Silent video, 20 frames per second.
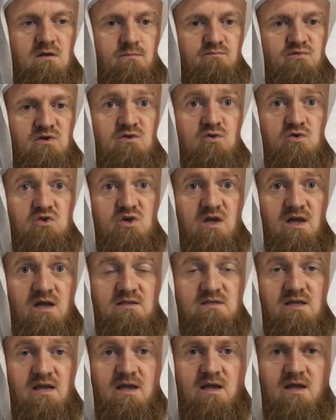bring your
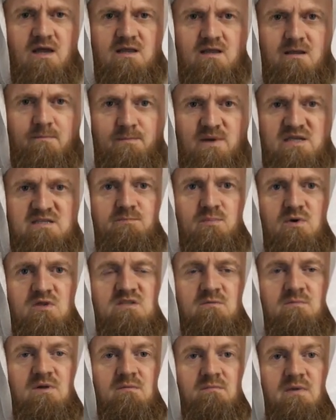child in the best
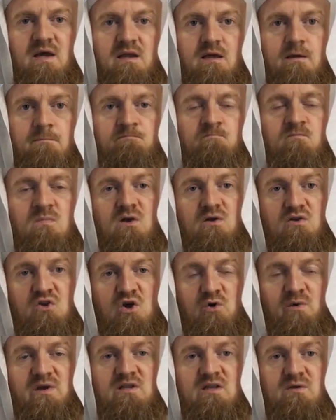possible manner,
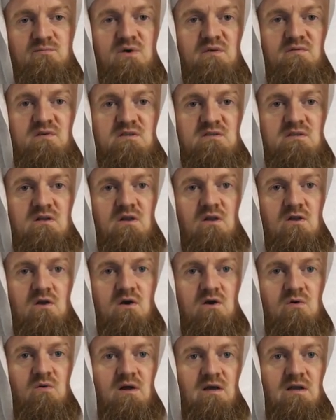knowing the Prophet
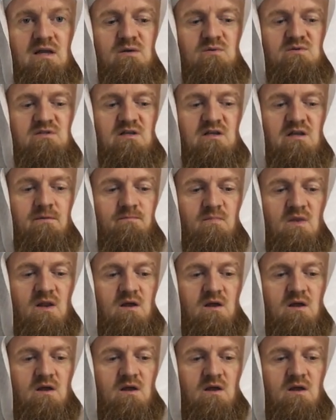sallallahu alaihi wasallam.